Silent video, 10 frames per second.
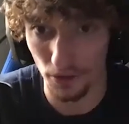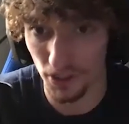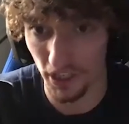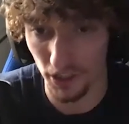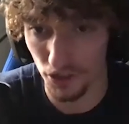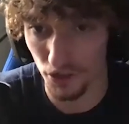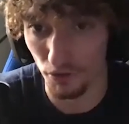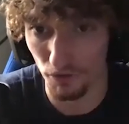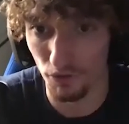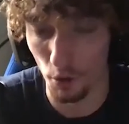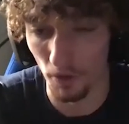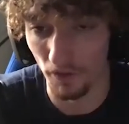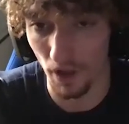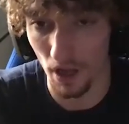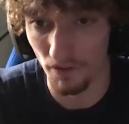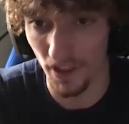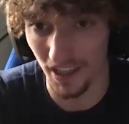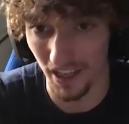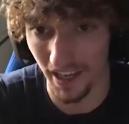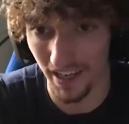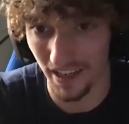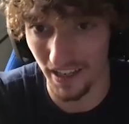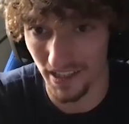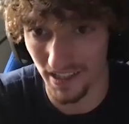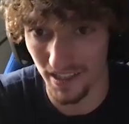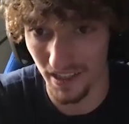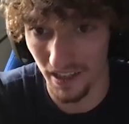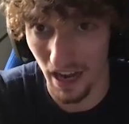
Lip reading: there's, like, this new form of love that, like, is,